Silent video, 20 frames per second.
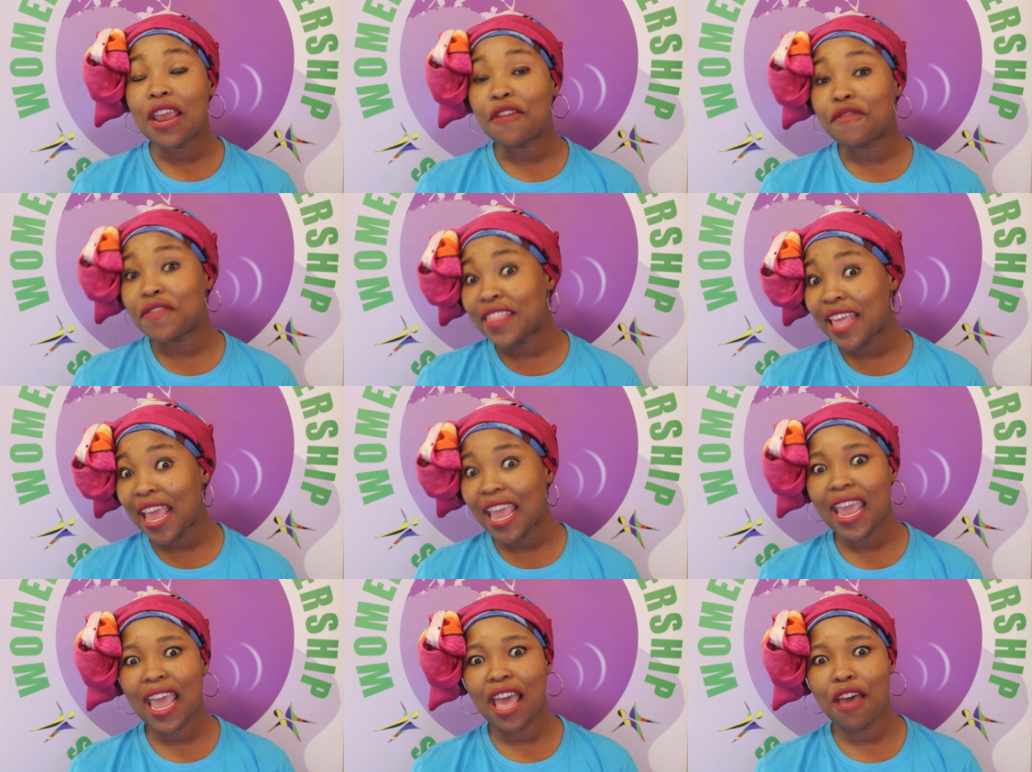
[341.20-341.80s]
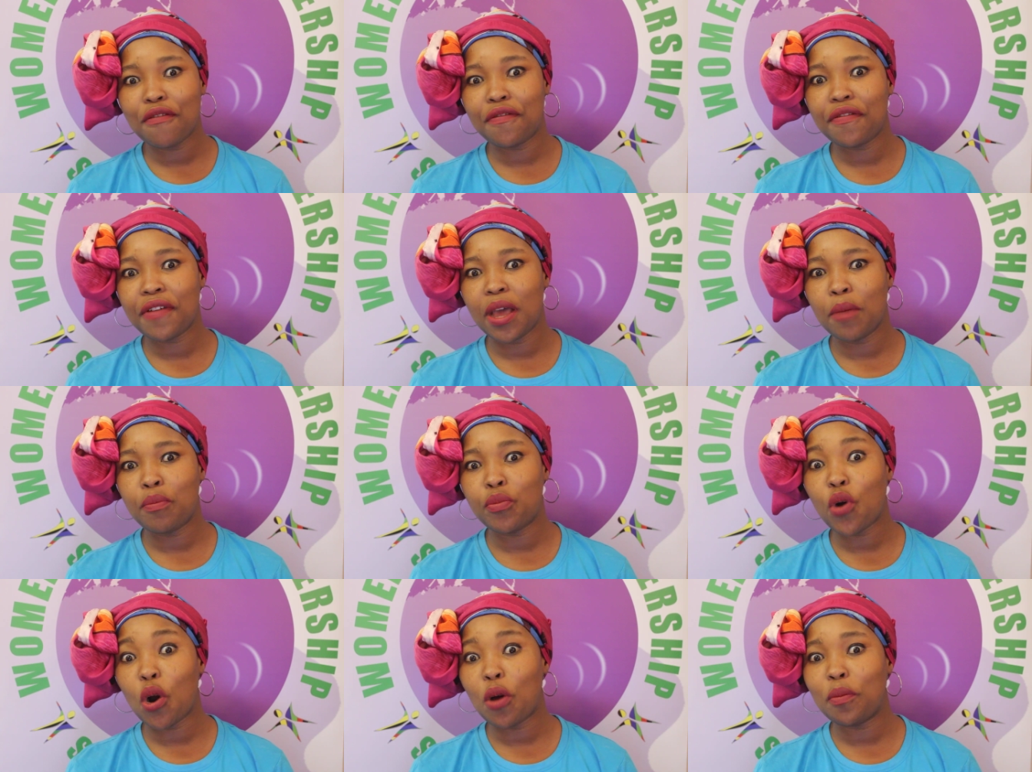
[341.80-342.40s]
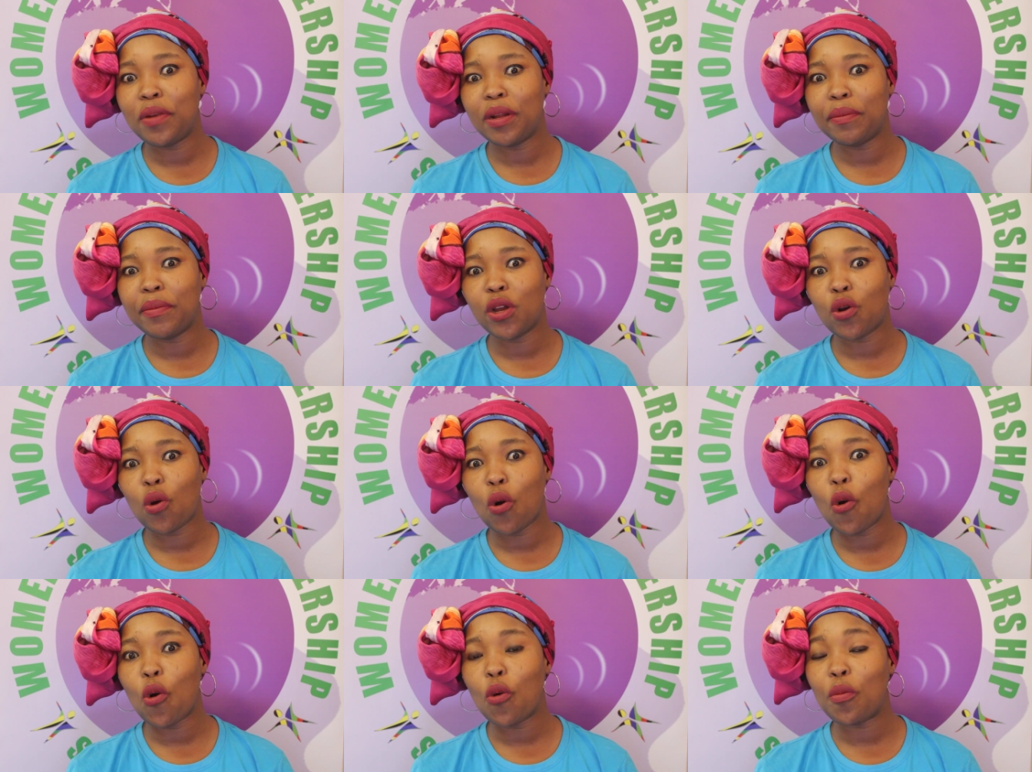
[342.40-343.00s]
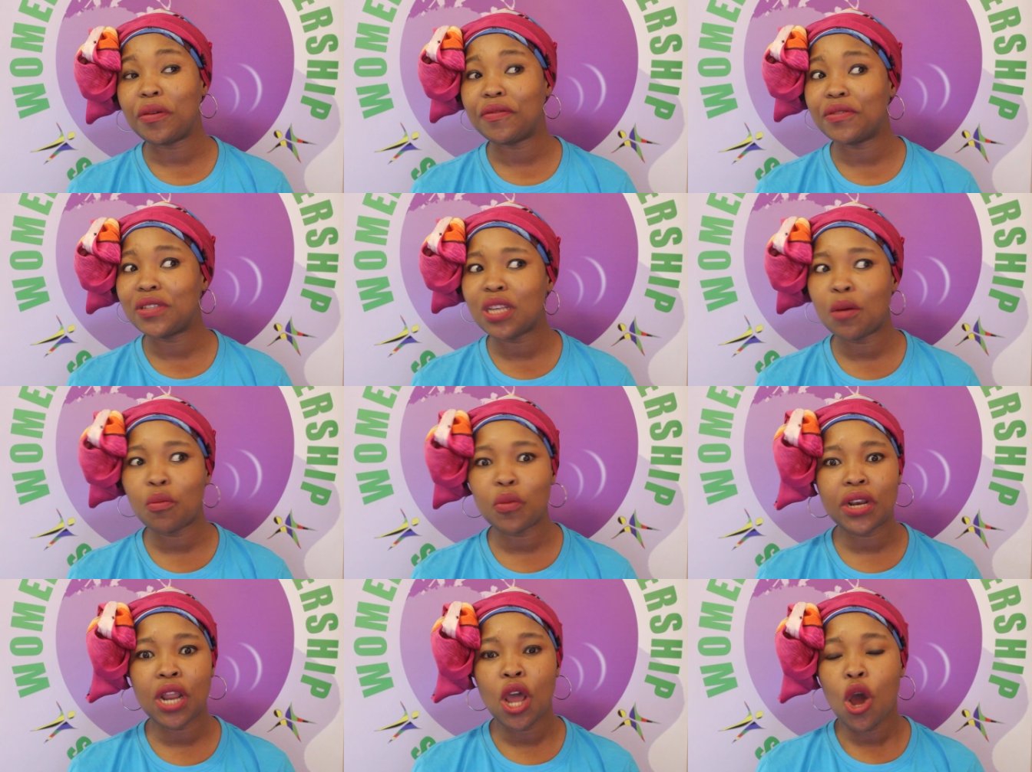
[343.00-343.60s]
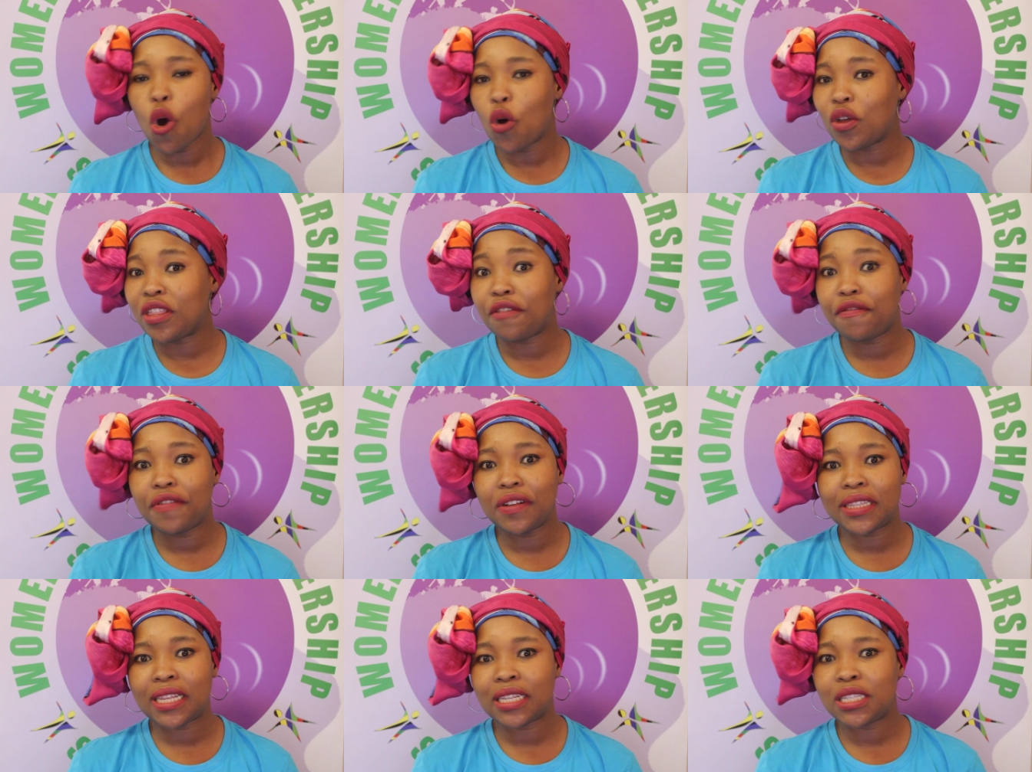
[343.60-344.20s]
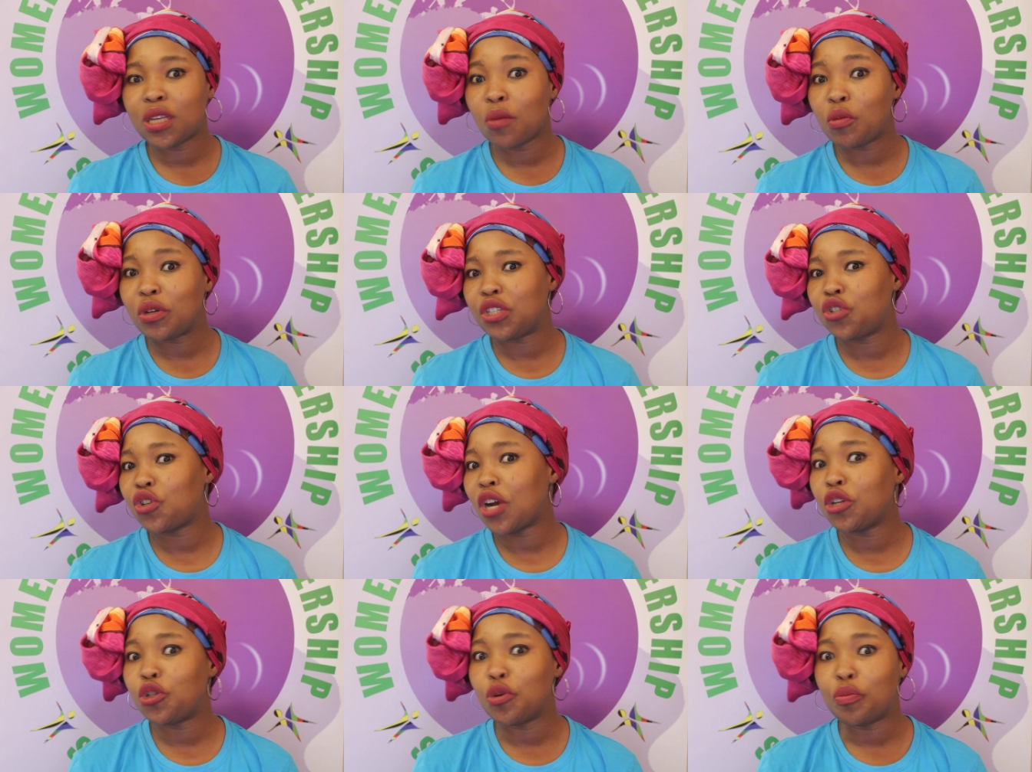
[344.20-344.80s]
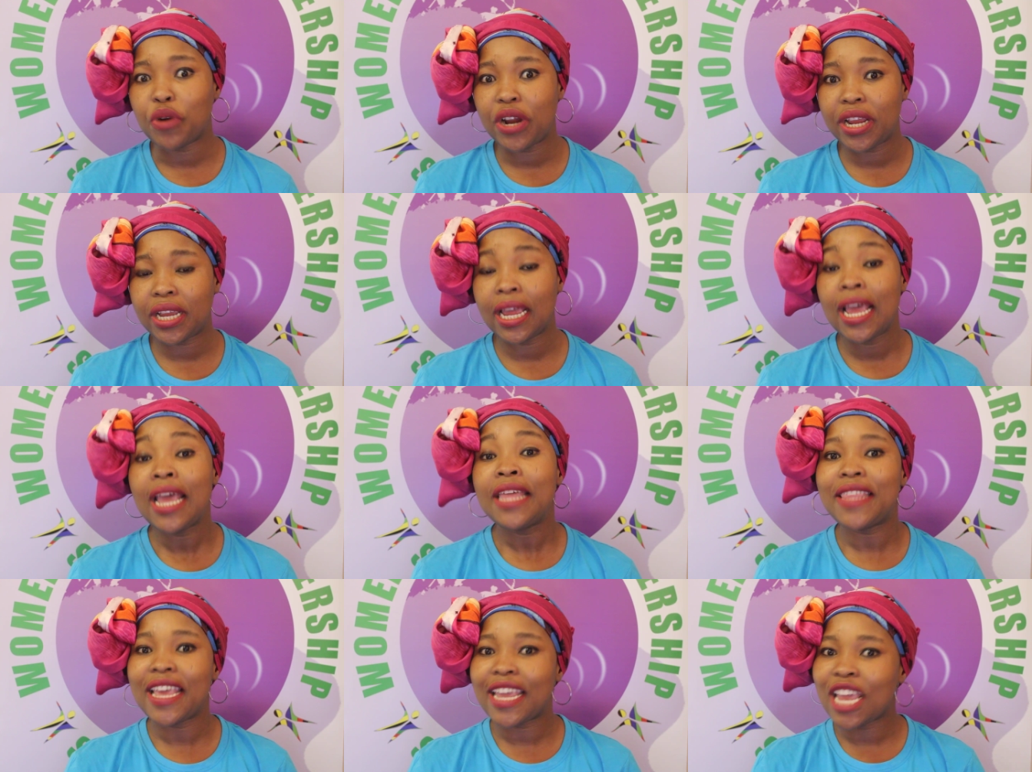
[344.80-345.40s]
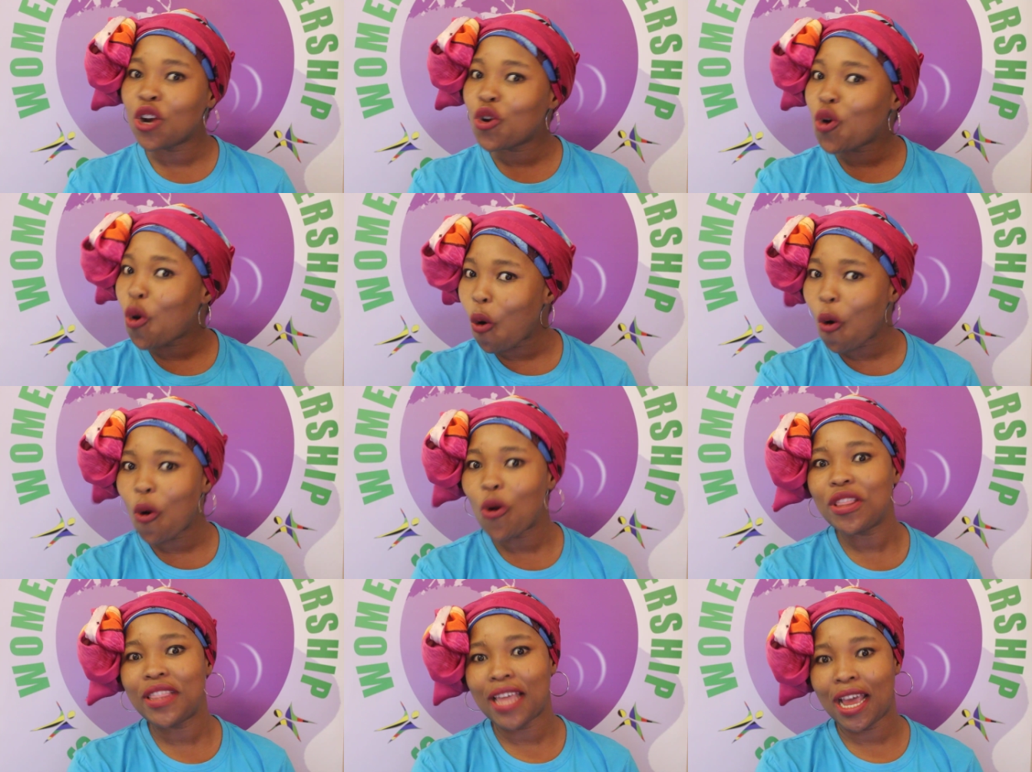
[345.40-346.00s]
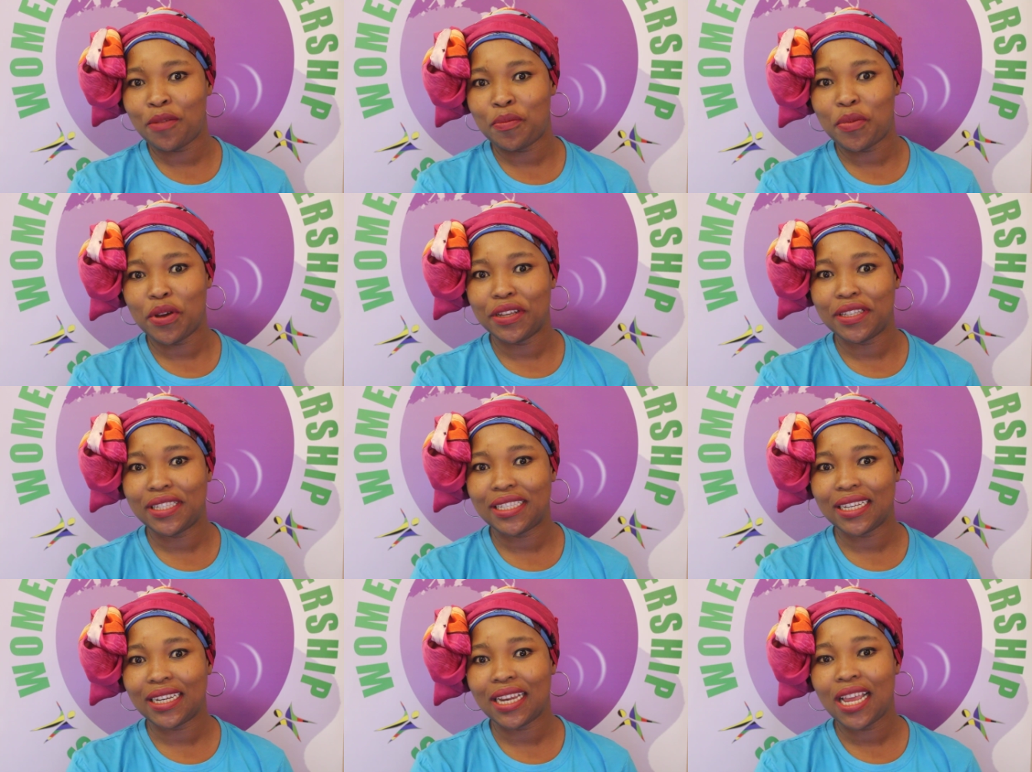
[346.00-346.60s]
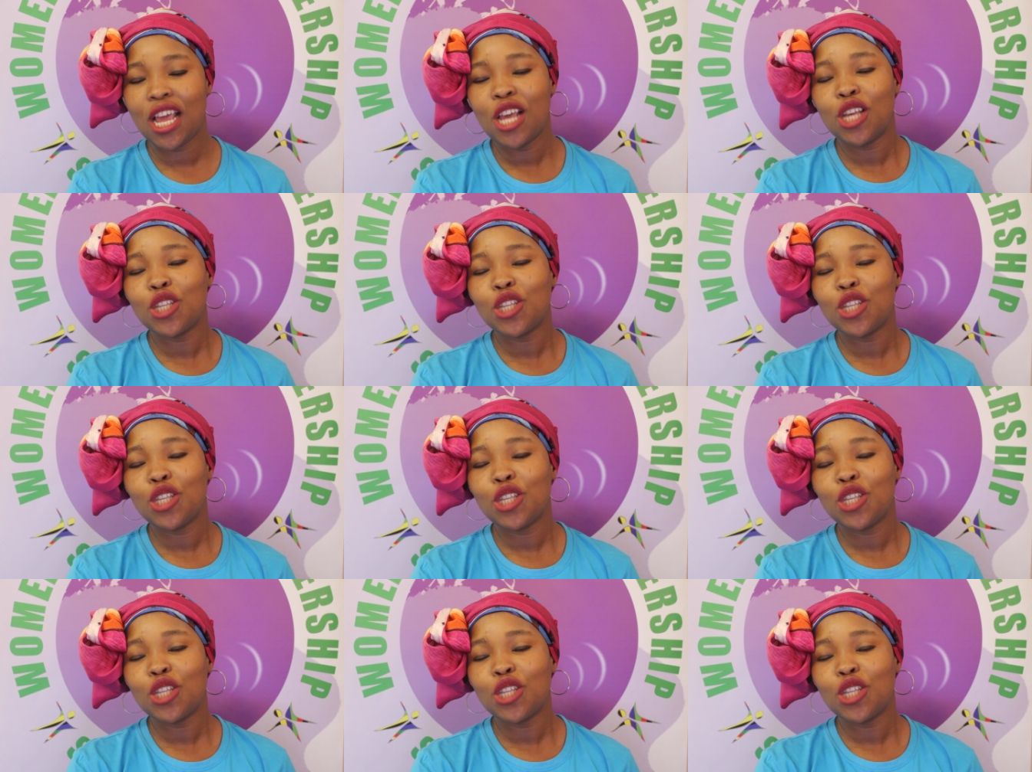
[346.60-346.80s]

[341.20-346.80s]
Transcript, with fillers: if they have a problem at home, if someone, or they feel that someone is trying to break, they can call that person.